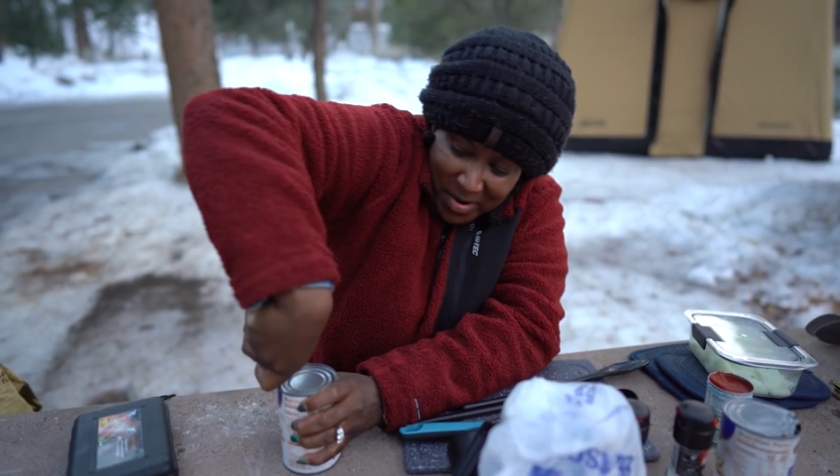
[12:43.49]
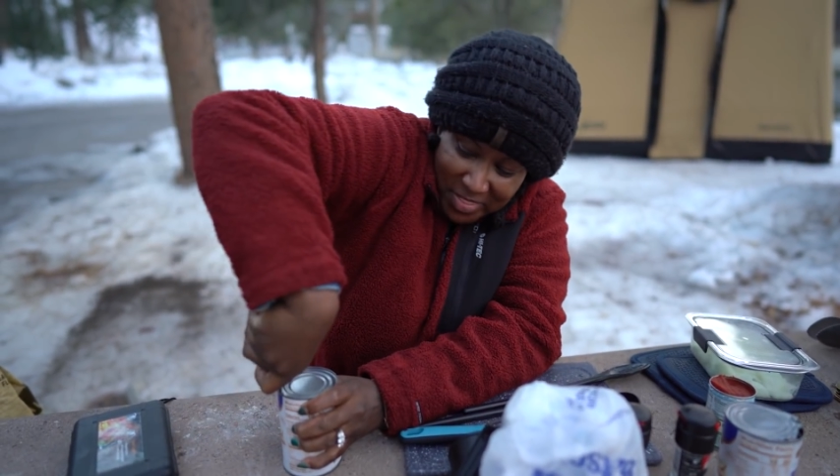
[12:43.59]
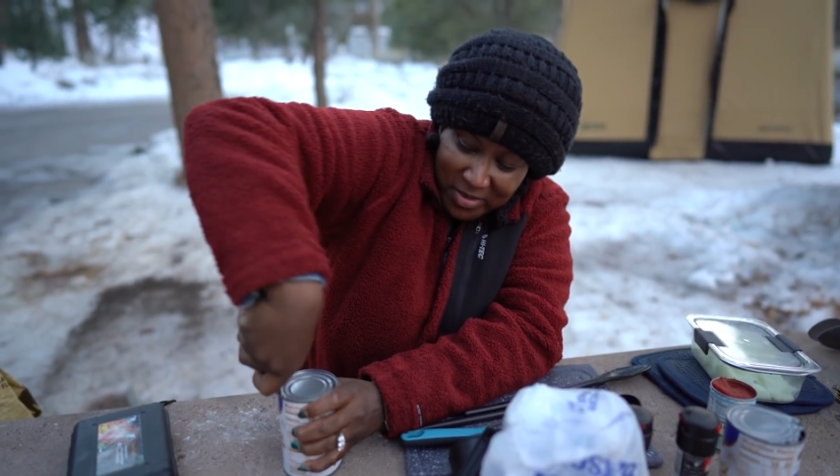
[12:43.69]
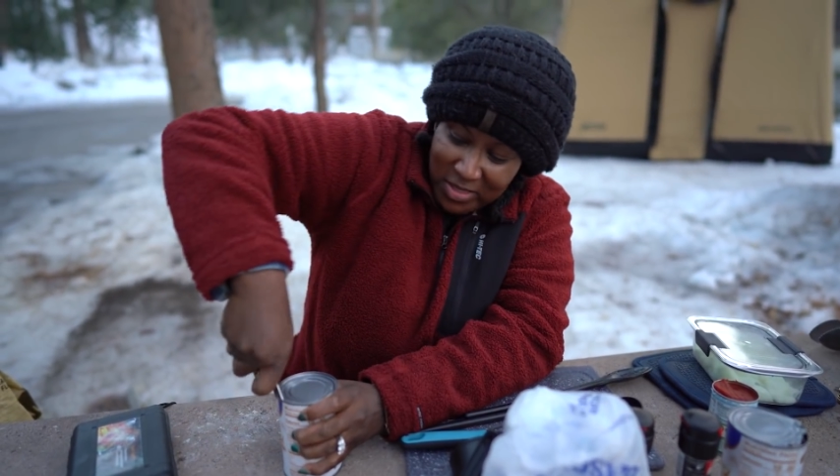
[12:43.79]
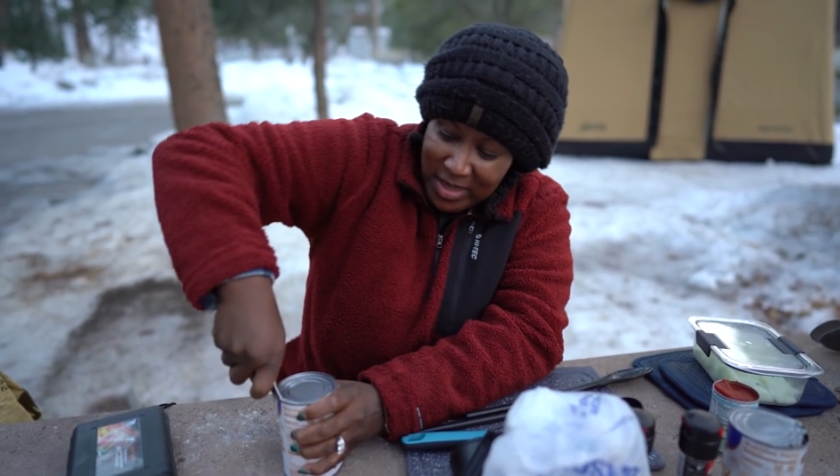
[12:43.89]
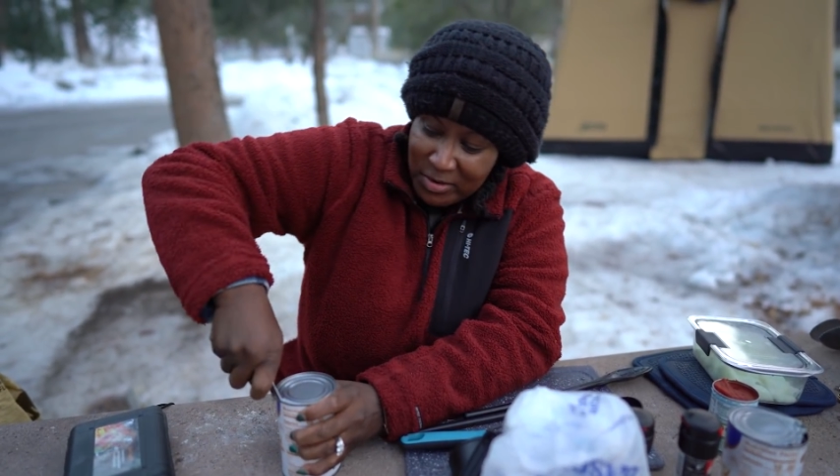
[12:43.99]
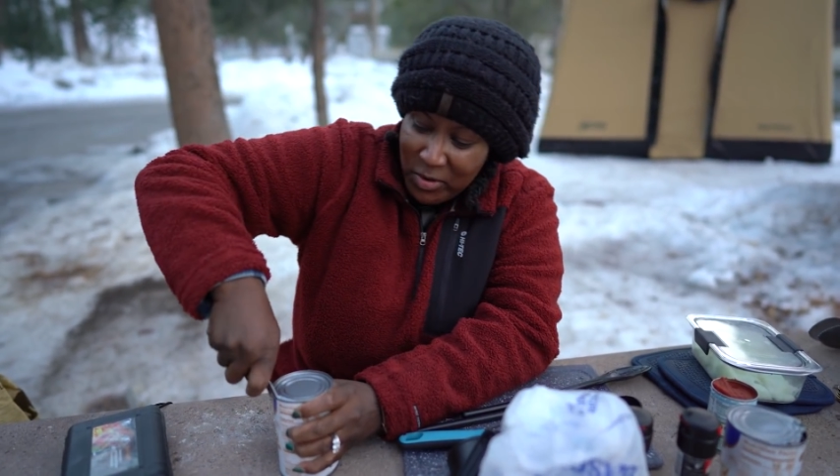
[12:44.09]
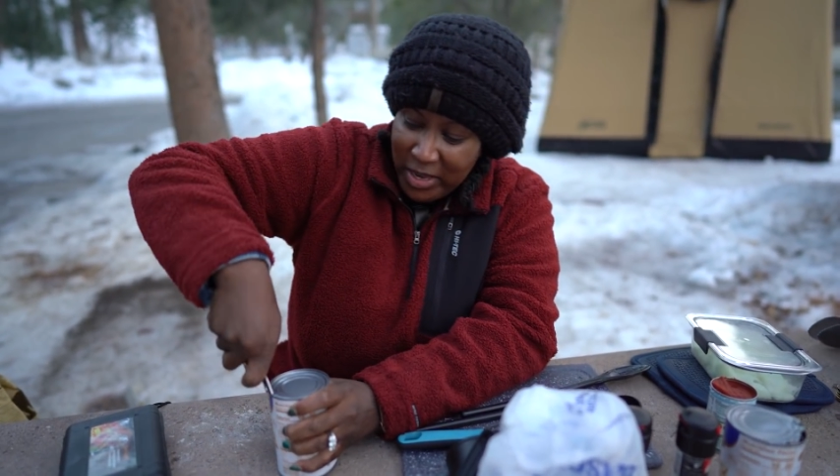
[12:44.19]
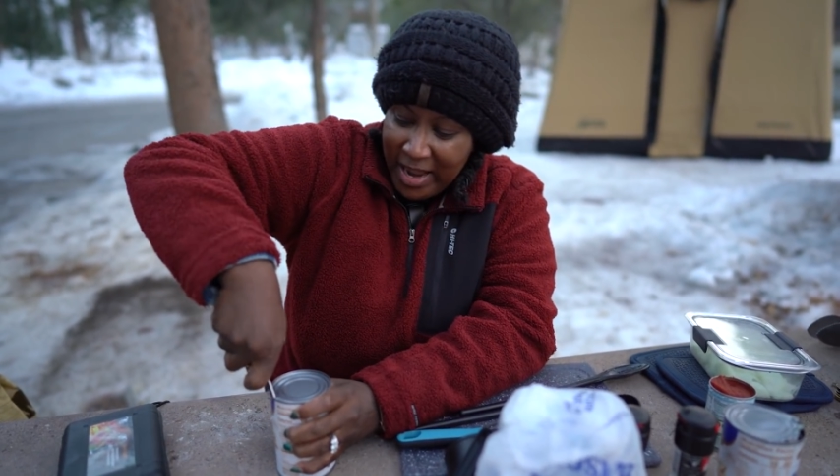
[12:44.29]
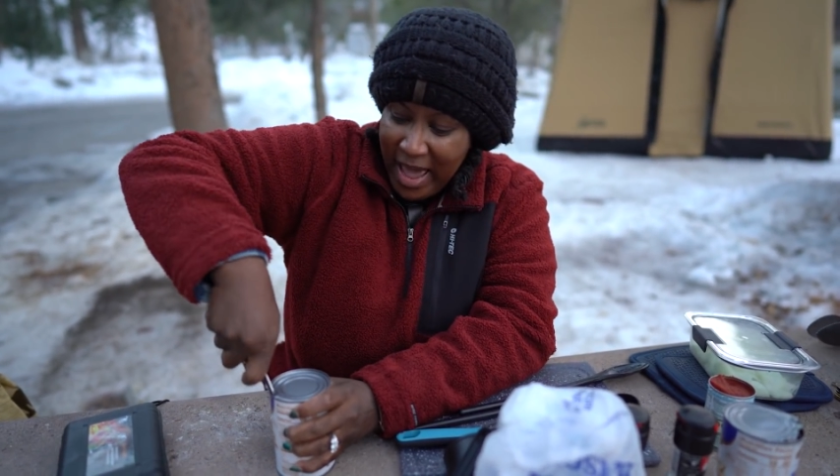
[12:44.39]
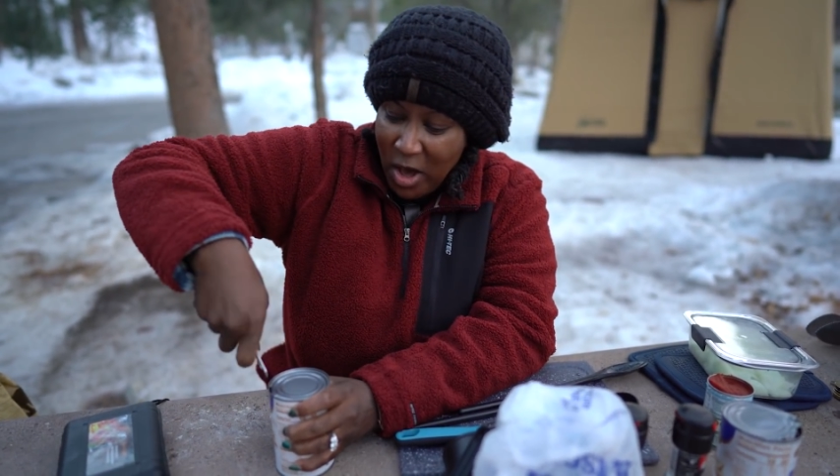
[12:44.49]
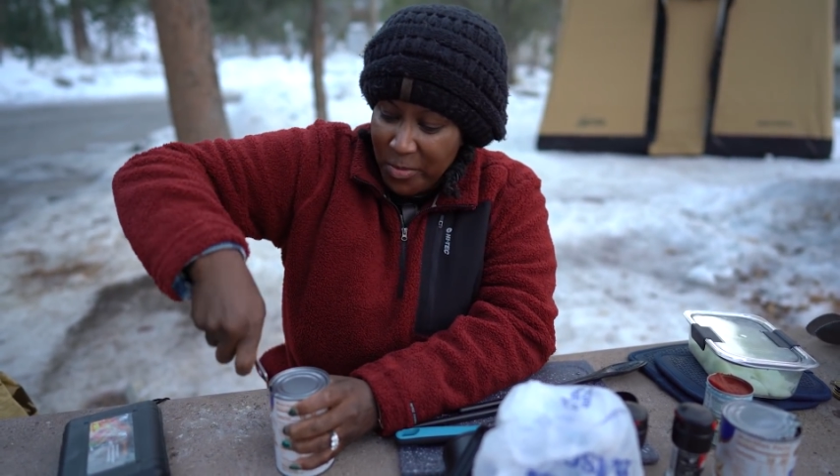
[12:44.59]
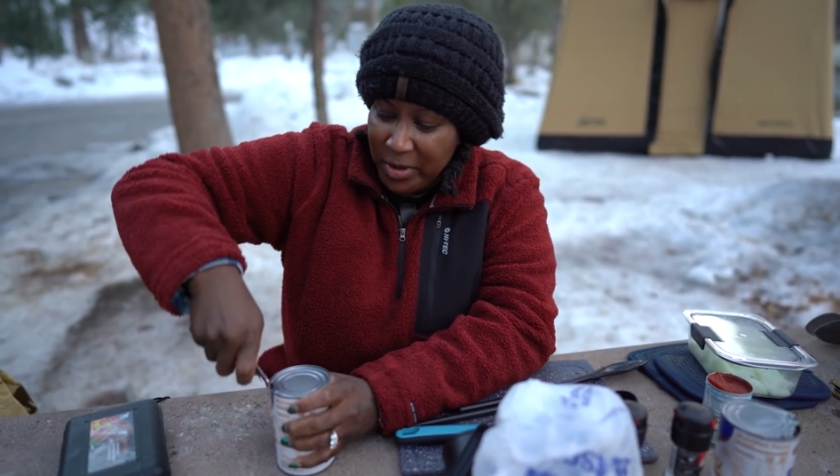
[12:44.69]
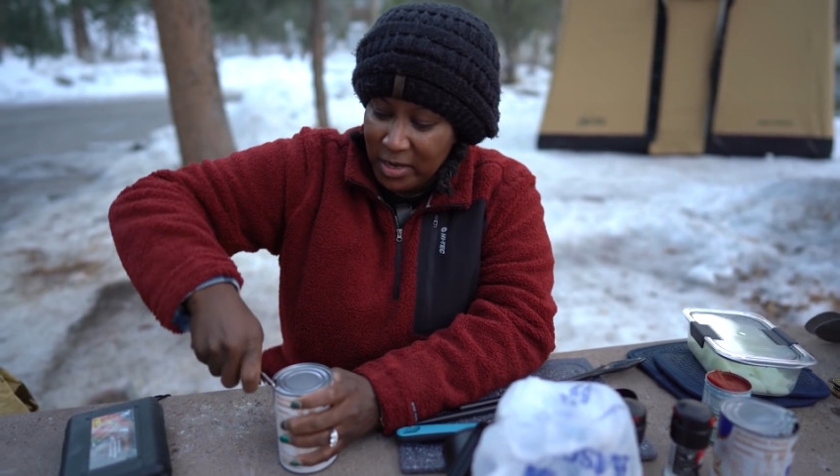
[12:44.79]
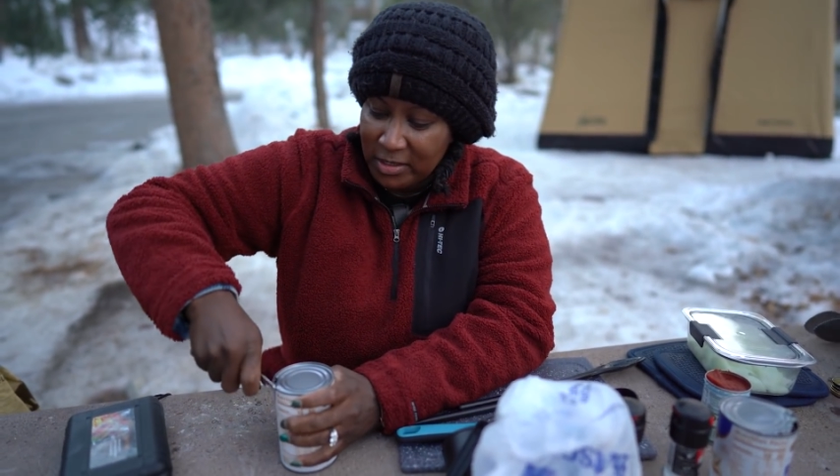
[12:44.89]
But good thing I'm doing it
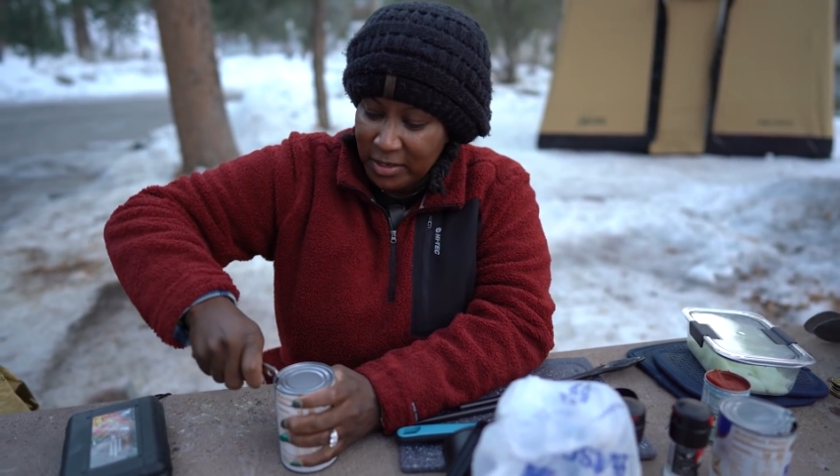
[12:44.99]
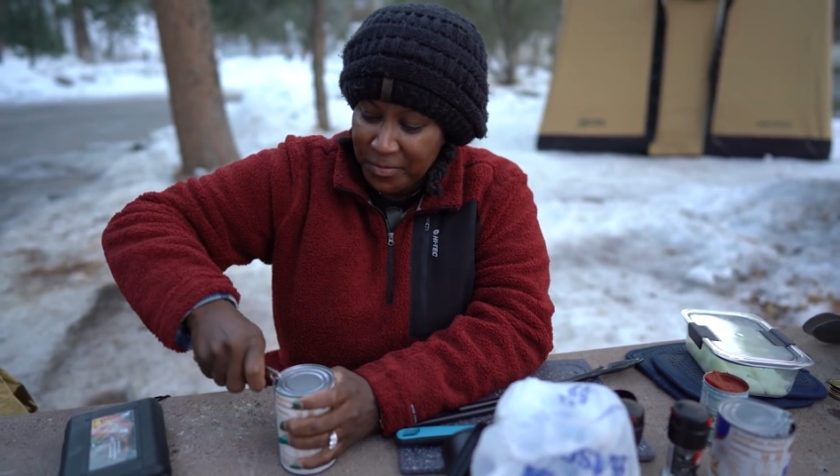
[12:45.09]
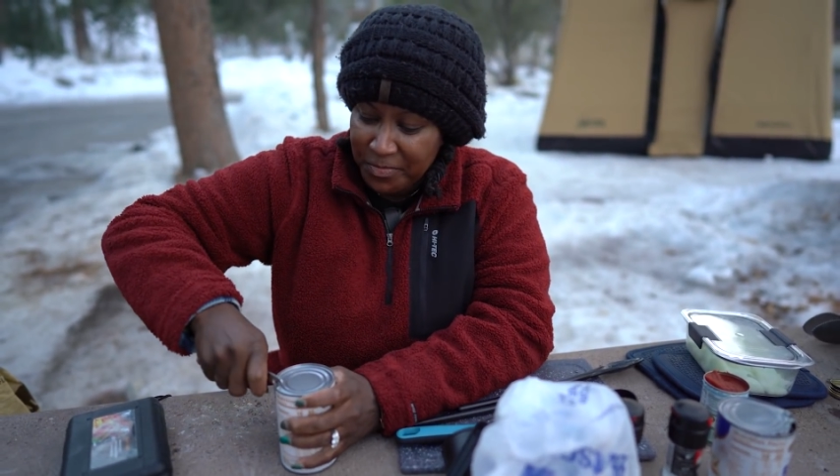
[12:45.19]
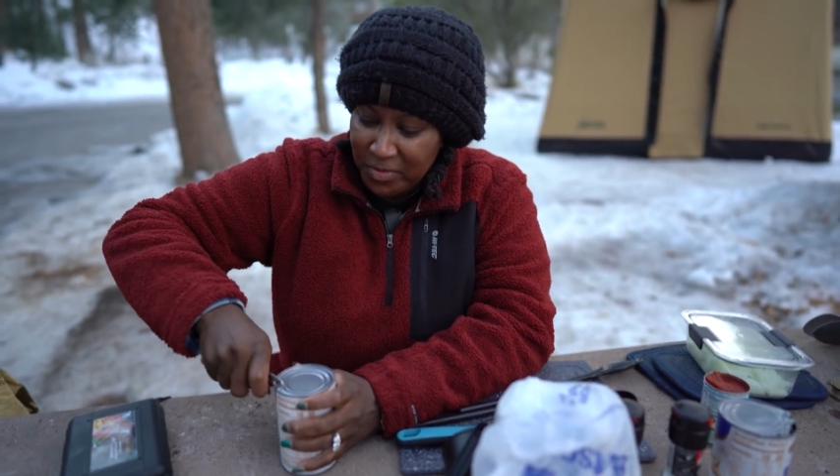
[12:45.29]
now, because